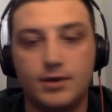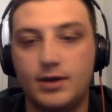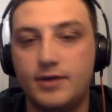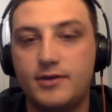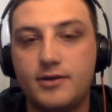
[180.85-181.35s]

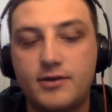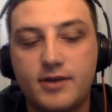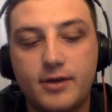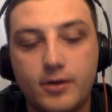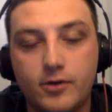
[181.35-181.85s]
As I
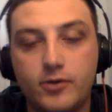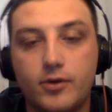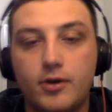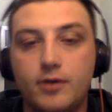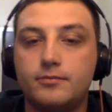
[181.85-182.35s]
stated
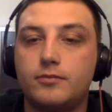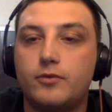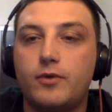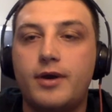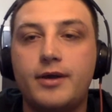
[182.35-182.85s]
earlier,
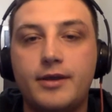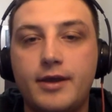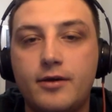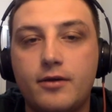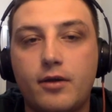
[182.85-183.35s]
right
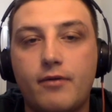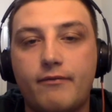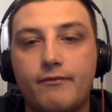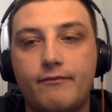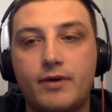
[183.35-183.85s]
now,
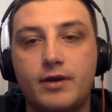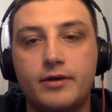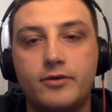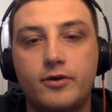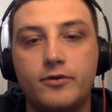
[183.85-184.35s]

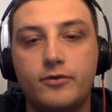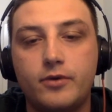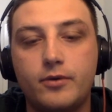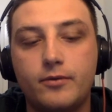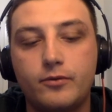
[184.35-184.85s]

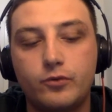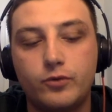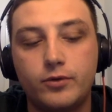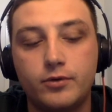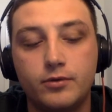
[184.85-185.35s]
Phytophthora
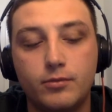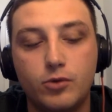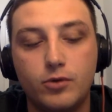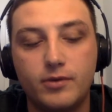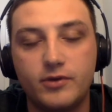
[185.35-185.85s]

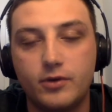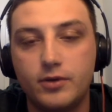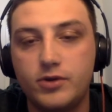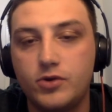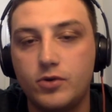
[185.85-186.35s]
ramorum is
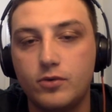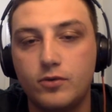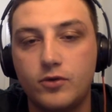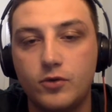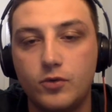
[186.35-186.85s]
only shown
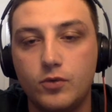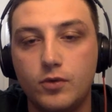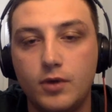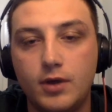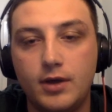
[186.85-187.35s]
to
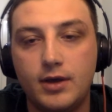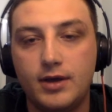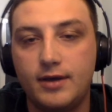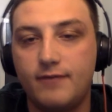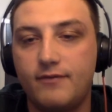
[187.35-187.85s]

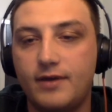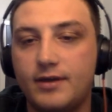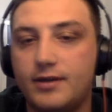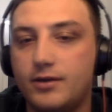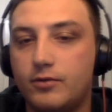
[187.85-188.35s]
infect
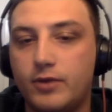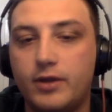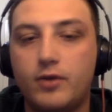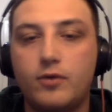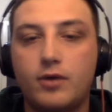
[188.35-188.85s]
the red
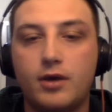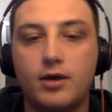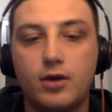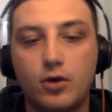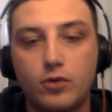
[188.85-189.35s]
oak
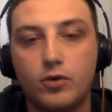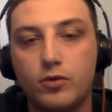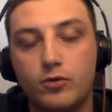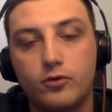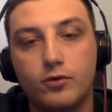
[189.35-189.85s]
and golden
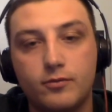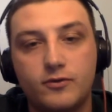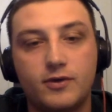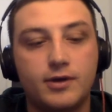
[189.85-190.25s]
oak groups,